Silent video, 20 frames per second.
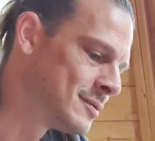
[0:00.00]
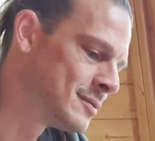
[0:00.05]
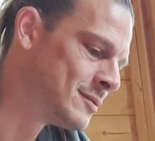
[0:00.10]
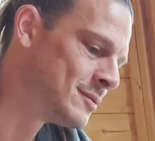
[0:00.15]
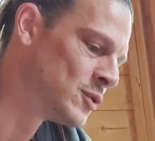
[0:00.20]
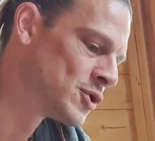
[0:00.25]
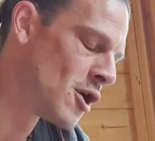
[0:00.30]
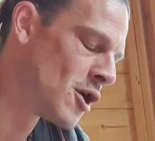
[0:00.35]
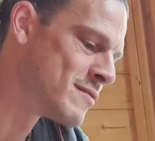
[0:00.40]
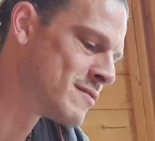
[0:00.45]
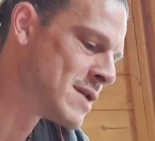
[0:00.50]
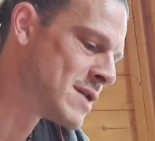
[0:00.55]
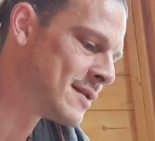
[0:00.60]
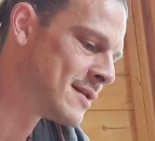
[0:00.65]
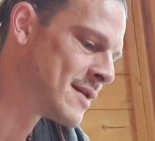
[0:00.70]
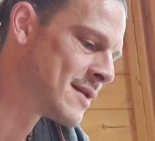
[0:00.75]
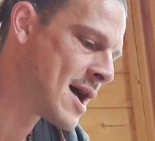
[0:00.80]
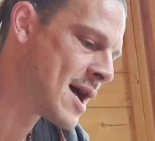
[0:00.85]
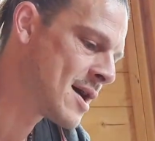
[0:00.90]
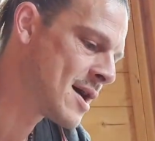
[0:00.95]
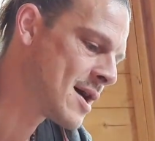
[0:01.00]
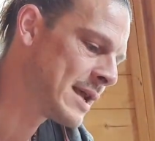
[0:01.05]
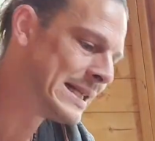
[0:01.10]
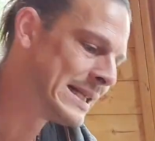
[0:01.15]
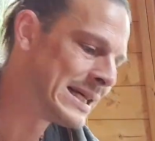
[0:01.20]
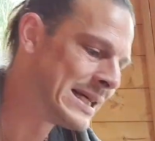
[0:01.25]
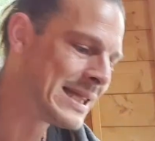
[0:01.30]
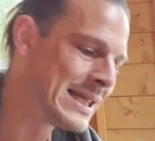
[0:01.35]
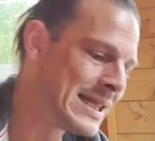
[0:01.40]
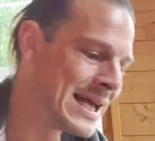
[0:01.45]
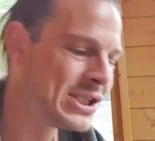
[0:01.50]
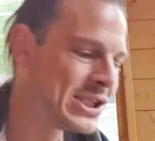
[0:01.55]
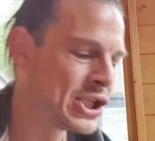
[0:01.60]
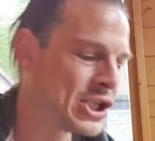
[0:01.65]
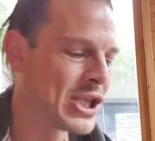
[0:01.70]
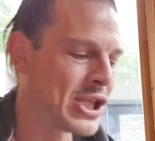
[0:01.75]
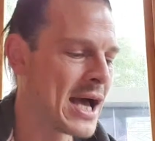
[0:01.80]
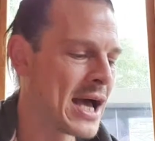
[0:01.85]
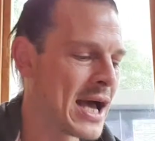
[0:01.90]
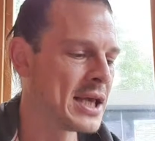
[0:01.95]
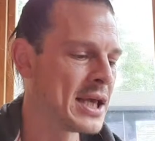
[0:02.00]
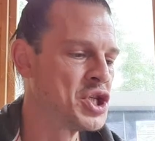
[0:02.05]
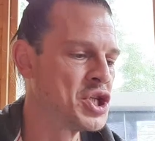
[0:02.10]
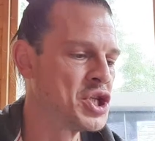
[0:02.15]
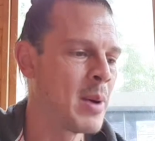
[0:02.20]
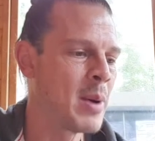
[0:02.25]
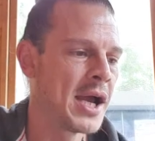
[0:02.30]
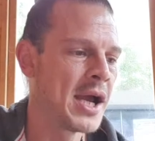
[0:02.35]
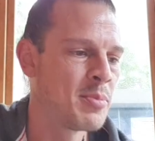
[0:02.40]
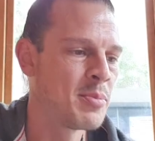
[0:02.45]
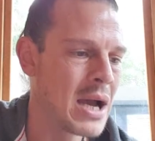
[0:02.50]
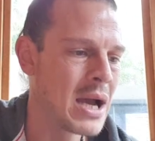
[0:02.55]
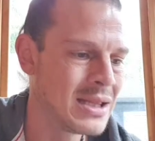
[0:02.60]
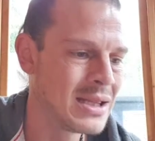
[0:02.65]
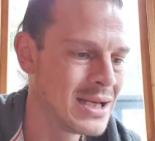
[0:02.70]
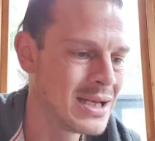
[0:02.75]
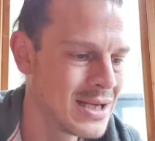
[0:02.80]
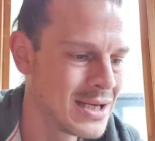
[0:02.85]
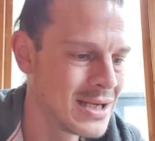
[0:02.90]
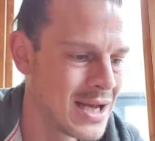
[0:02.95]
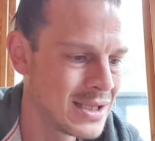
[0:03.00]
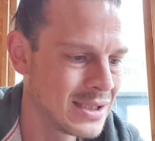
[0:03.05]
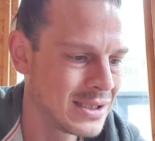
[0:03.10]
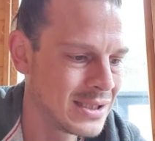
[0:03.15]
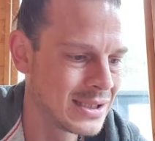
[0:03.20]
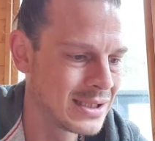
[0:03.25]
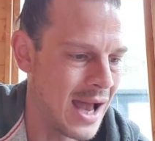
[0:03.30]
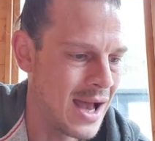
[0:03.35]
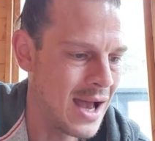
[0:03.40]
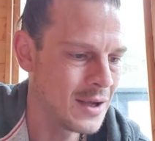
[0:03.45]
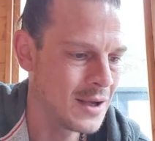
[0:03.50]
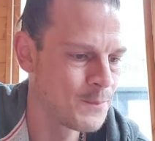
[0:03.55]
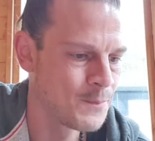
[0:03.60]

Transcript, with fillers: was already there in a ledger stack inspired by the internet stack.